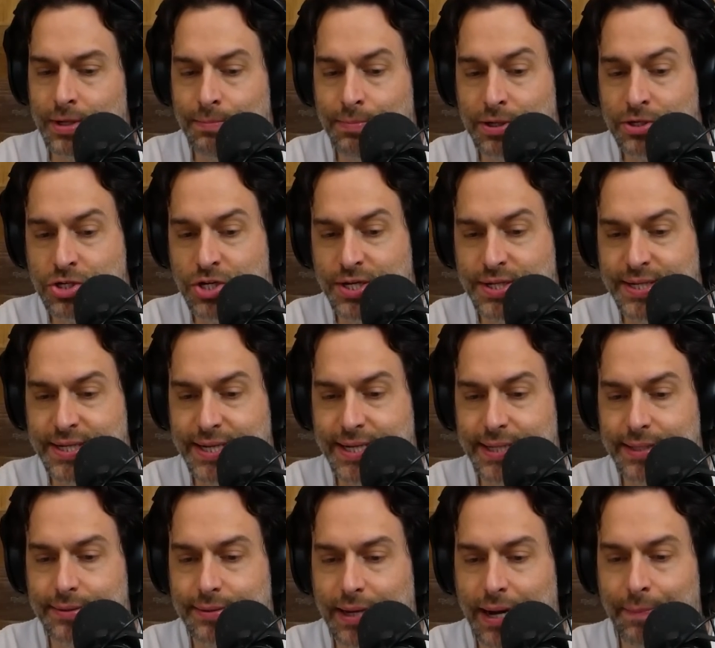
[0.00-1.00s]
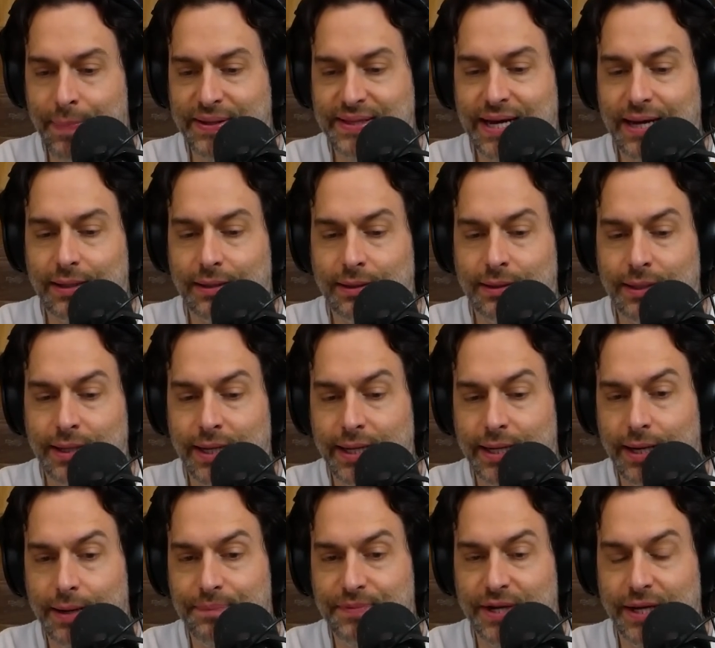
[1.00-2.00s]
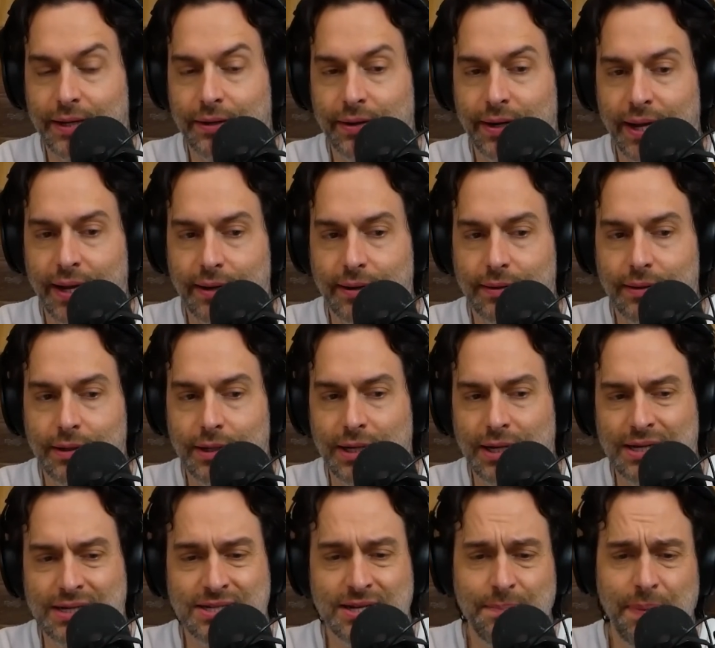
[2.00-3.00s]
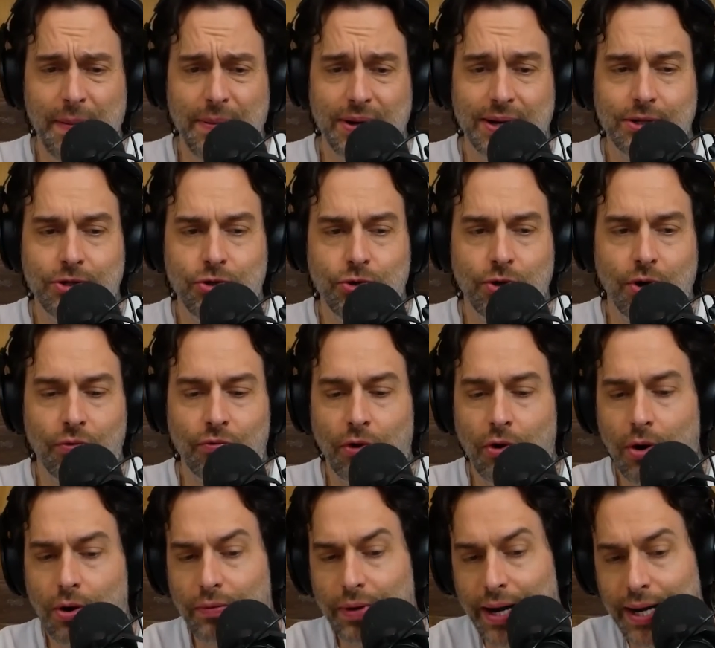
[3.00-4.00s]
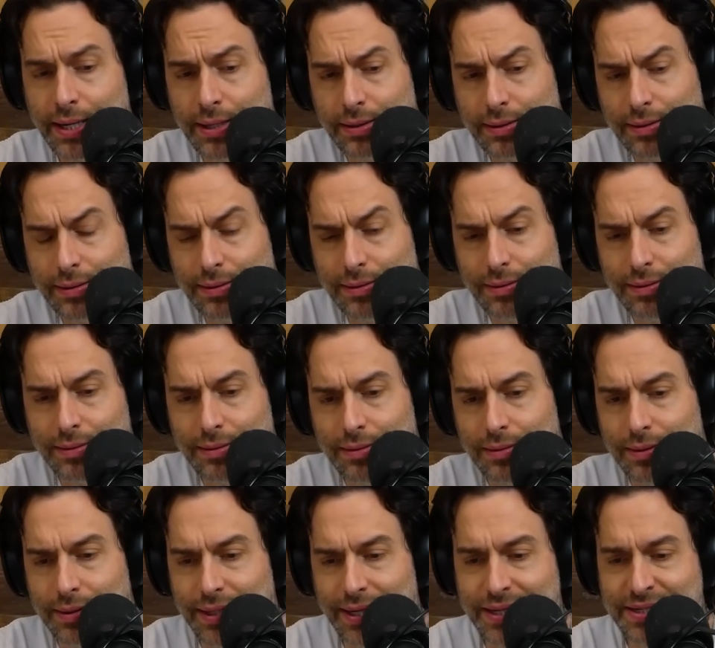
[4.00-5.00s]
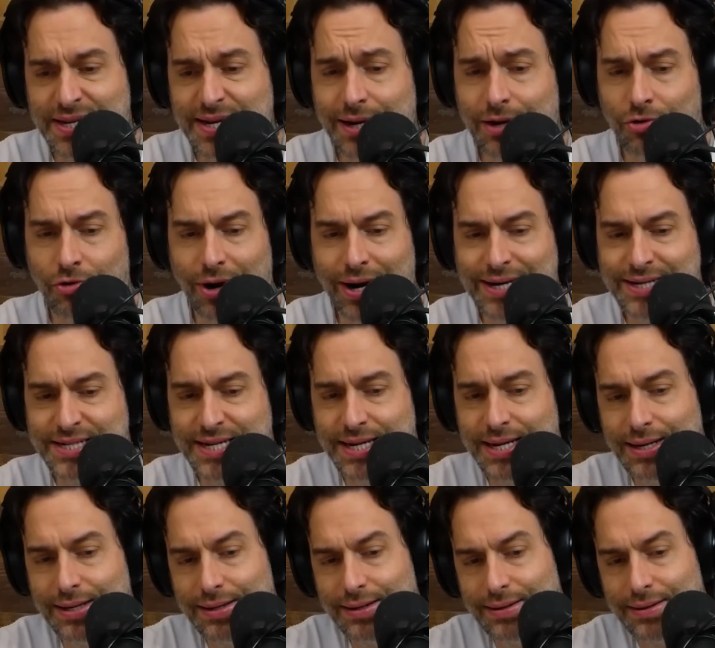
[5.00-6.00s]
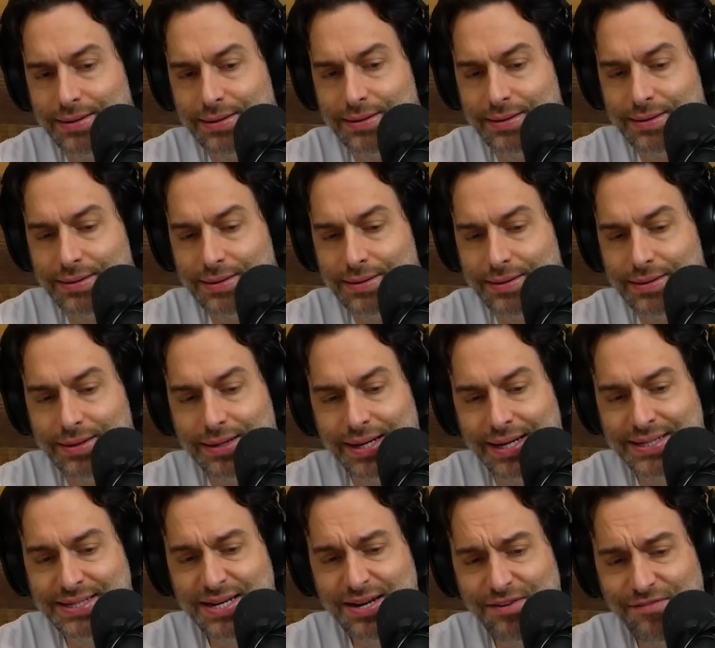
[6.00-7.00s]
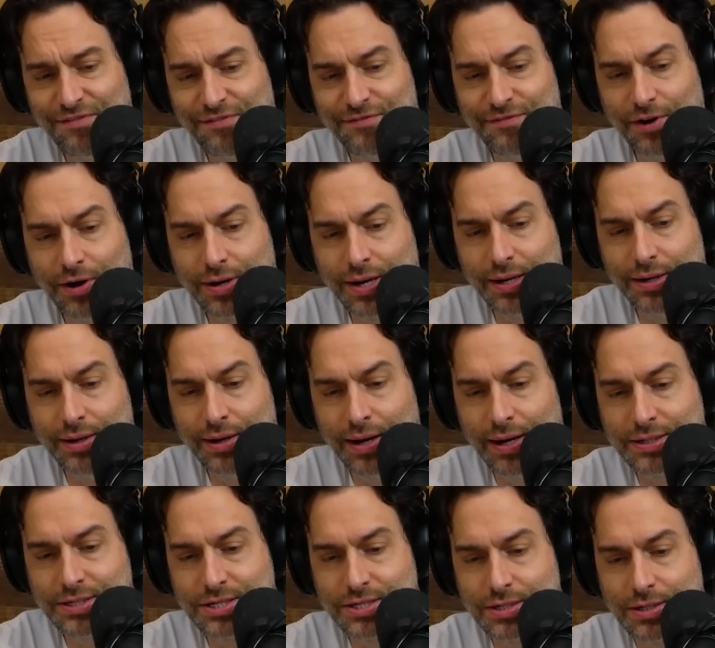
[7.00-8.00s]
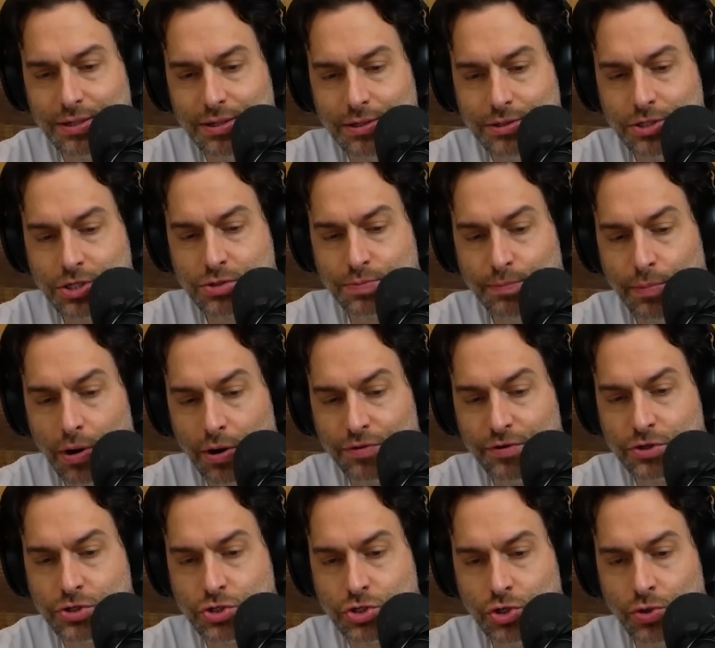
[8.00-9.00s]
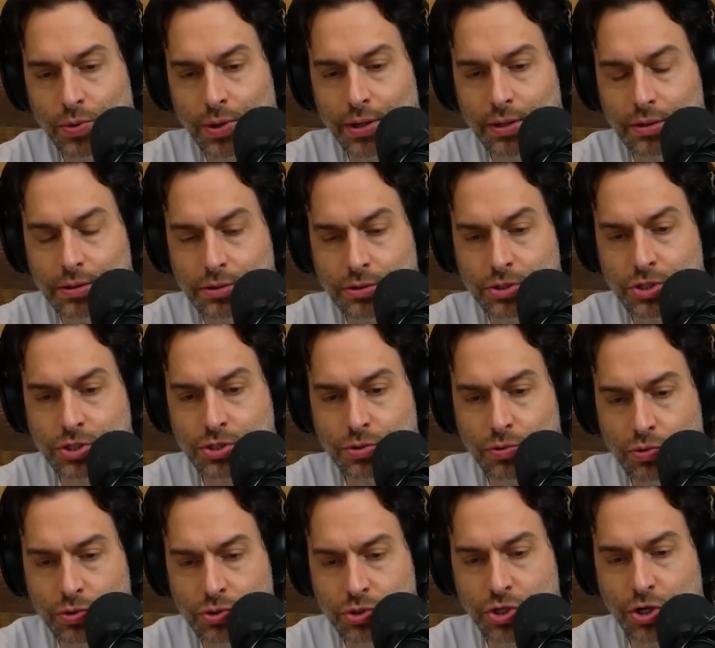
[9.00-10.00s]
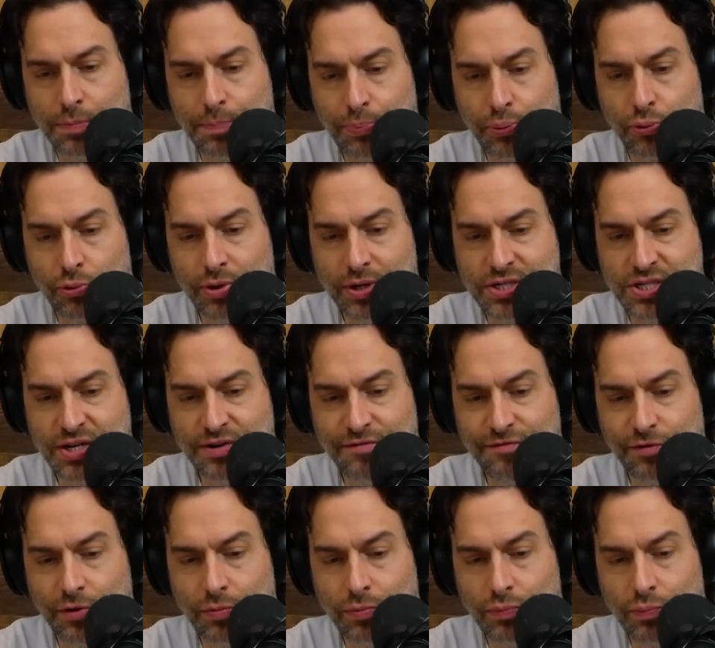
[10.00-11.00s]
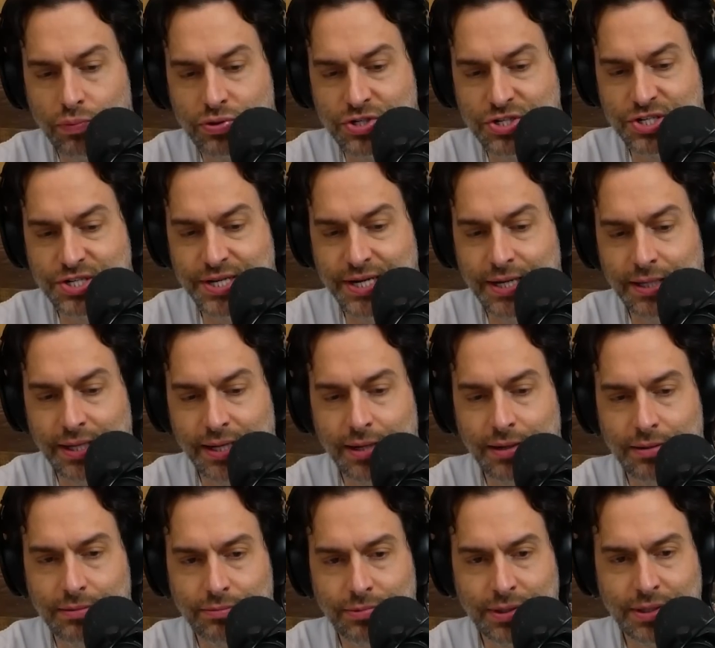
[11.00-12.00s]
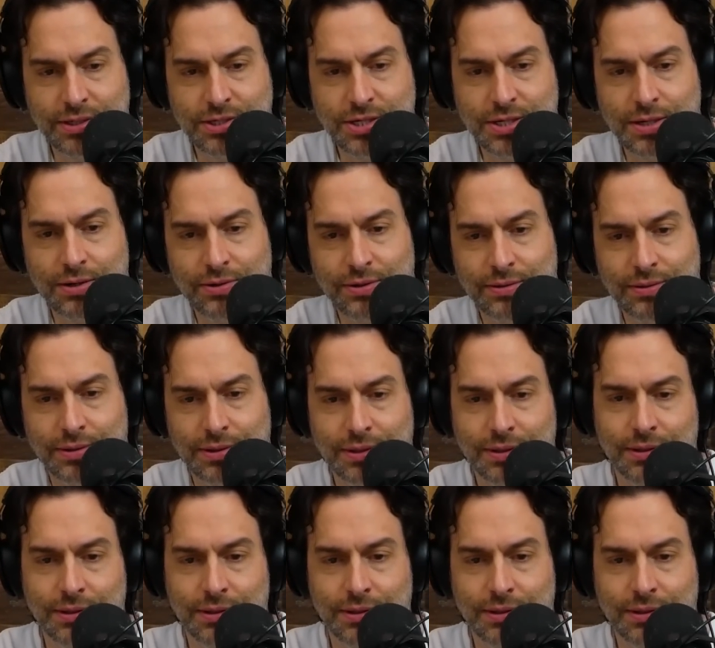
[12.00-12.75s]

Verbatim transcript: But she did. I bet that lit up the internet. Some people can do no wrong, right? Isn't it crazy? Isn't it fucking nuts? Just Martha Stewart, just to prison for stealing. What did she go to?